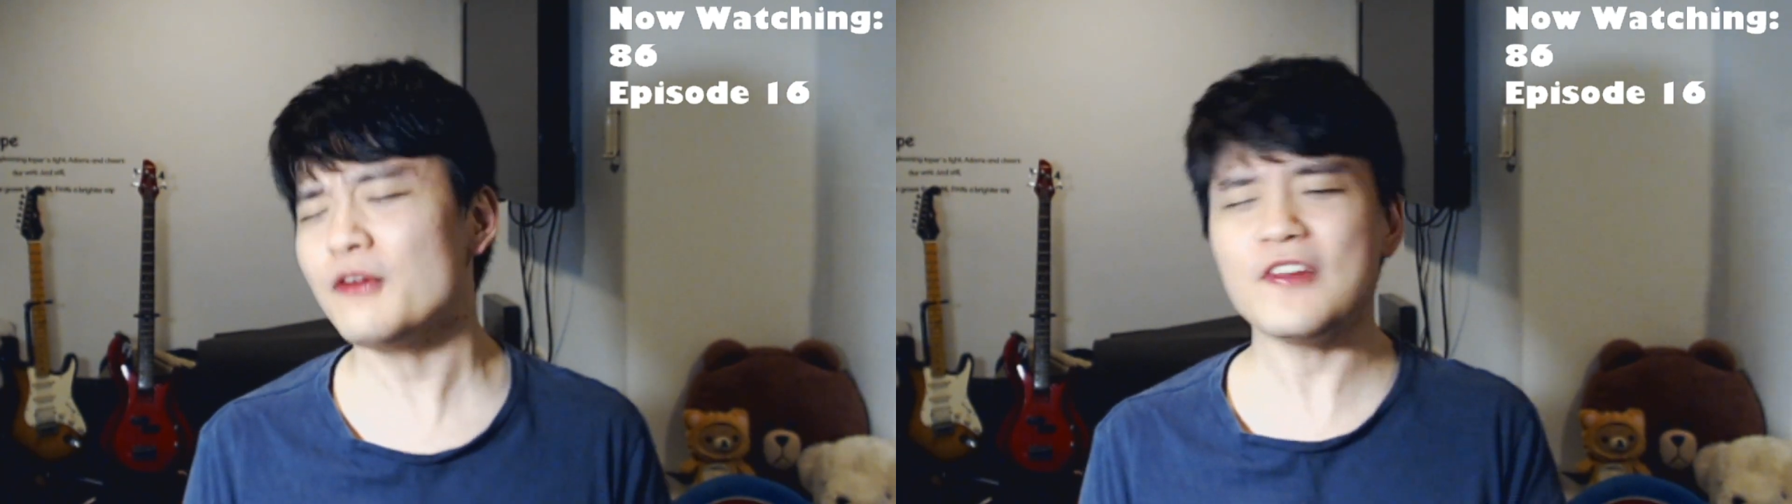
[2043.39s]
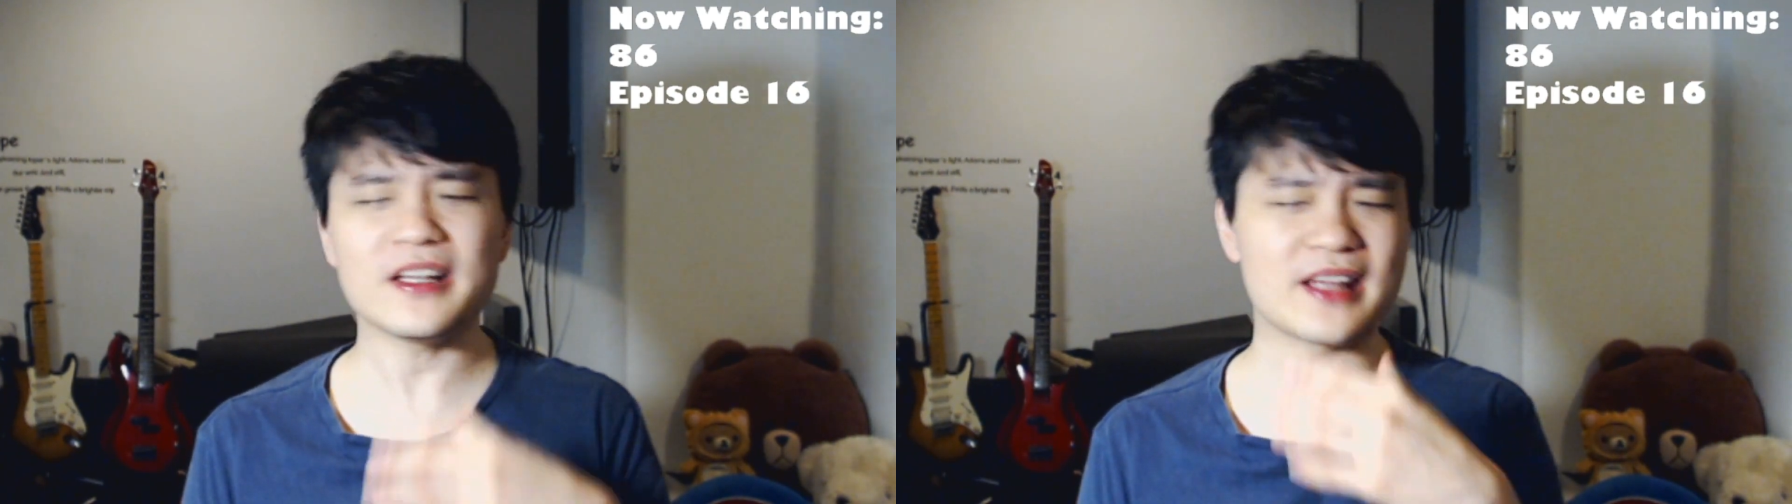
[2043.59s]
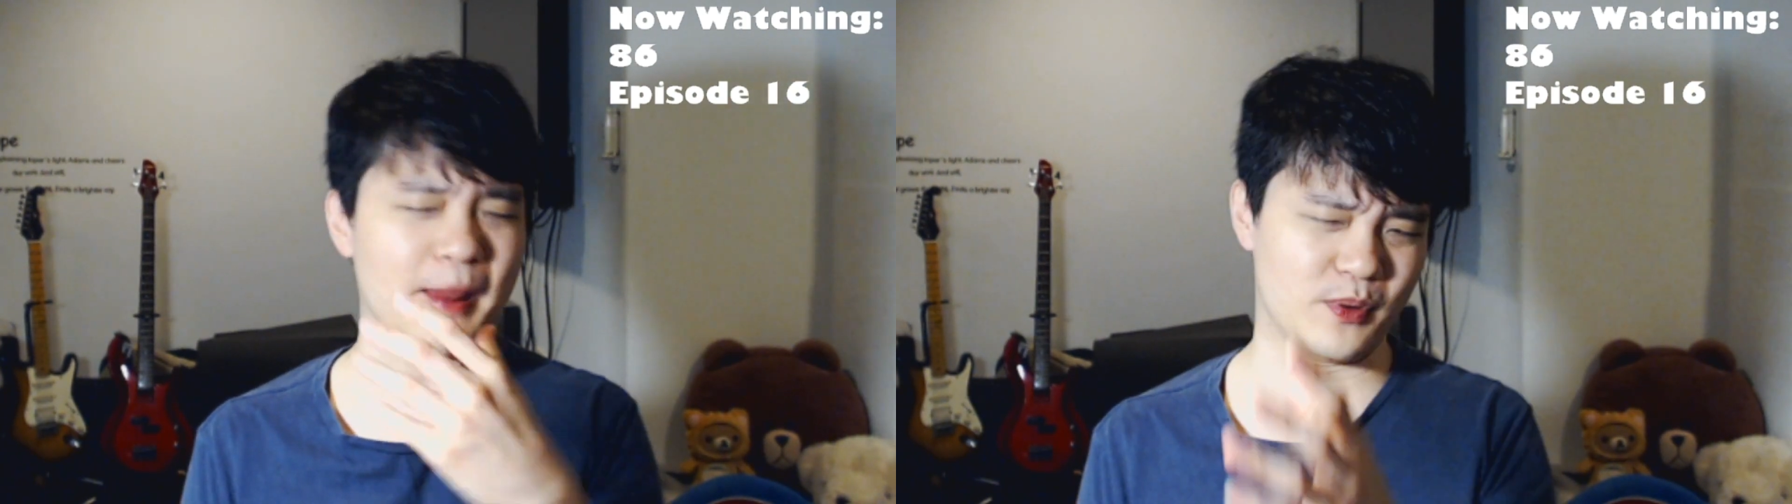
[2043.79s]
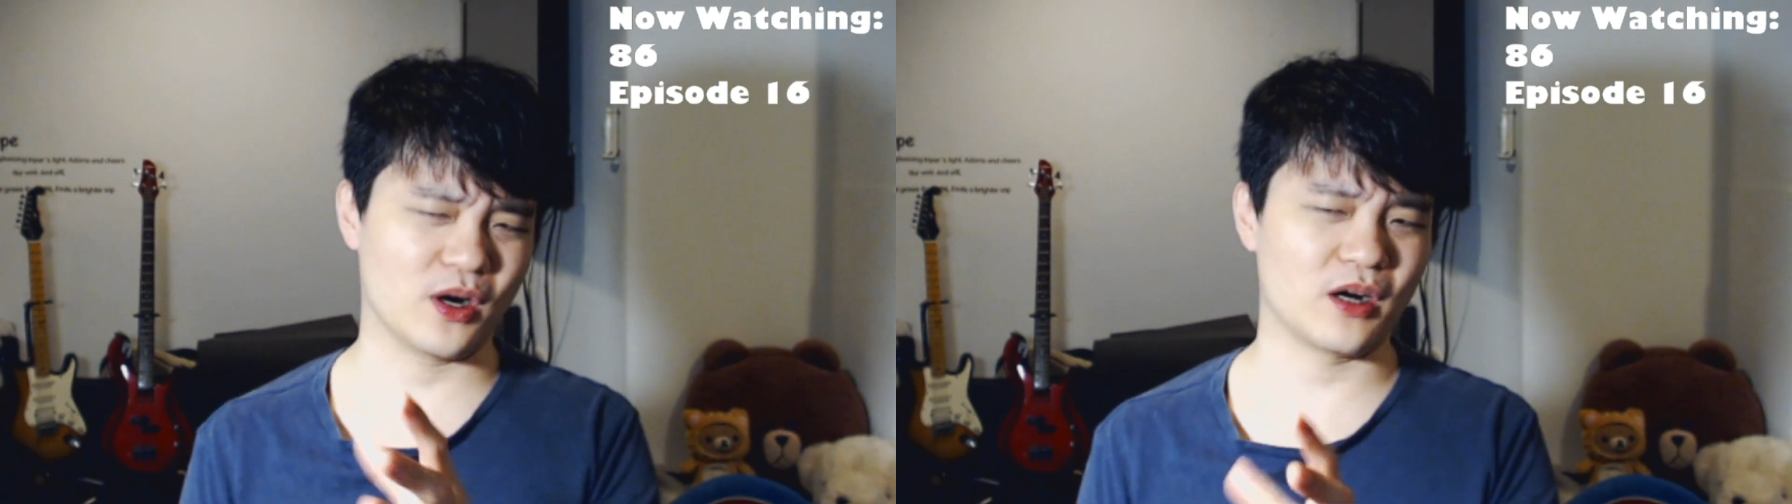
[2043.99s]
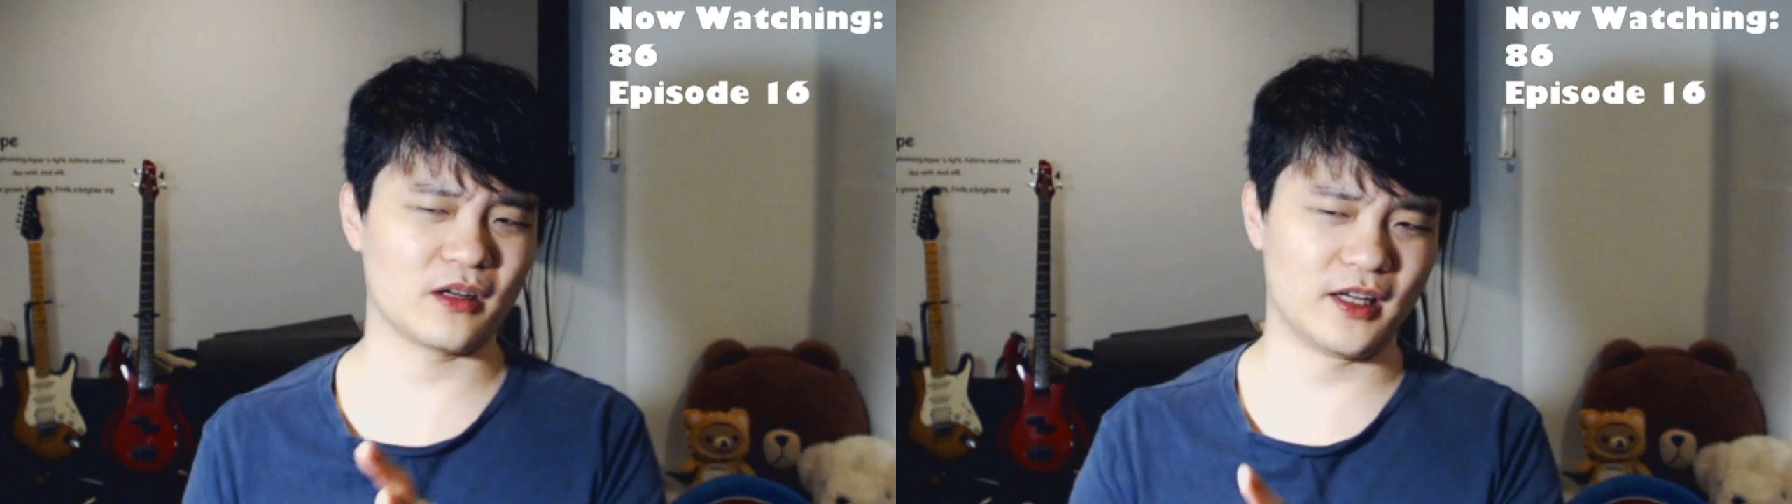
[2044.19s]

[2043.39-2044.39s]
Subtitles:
don't think that part